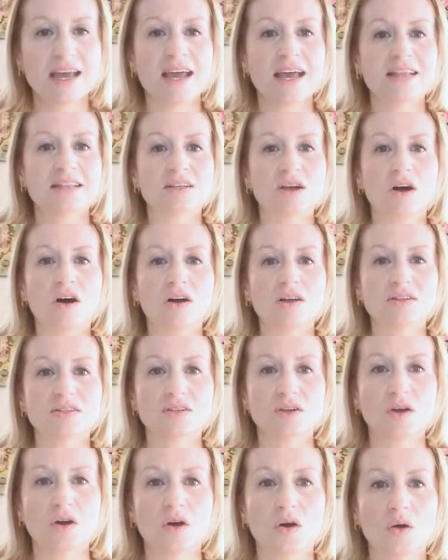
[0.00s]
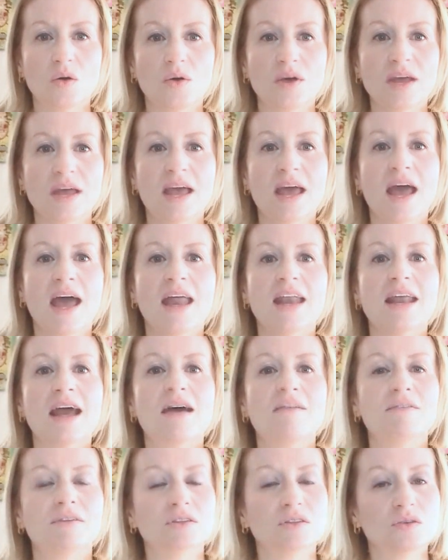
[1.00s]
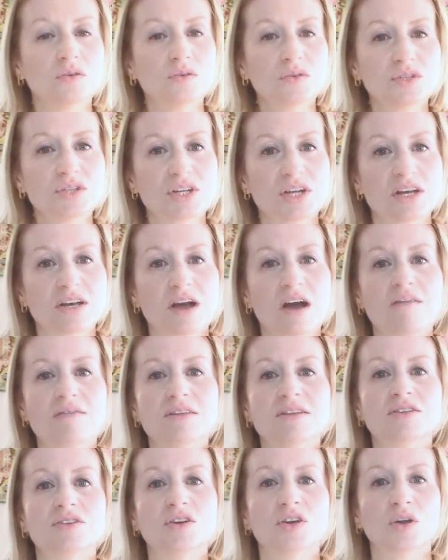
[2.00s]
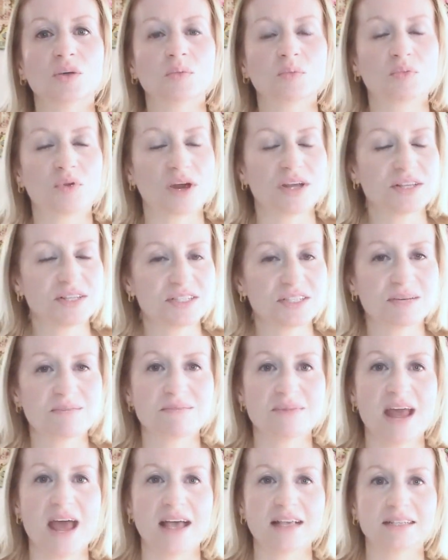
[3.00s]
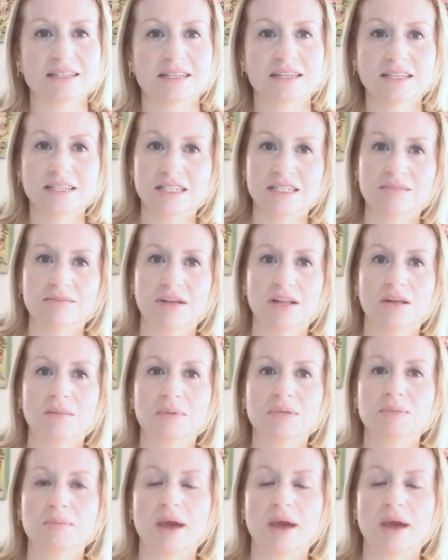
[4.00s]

It's also an evolution of the term breast gymnastics developed